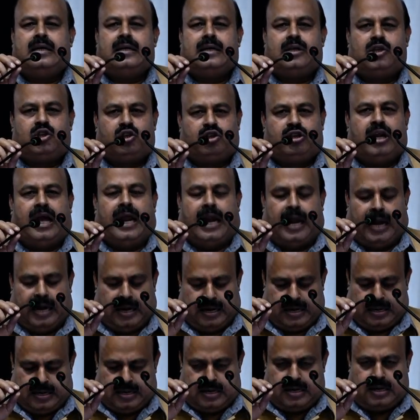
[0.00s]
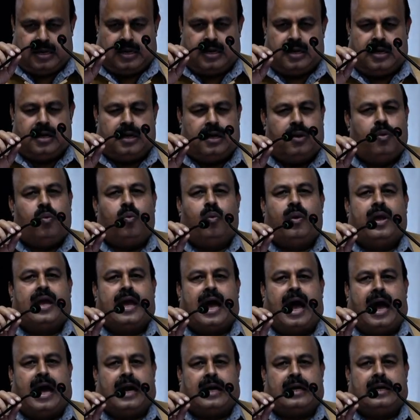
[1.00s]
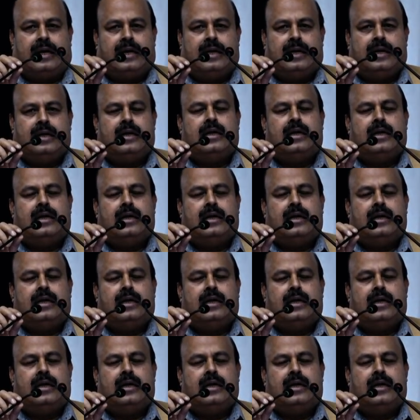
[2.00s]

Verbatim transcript: still we are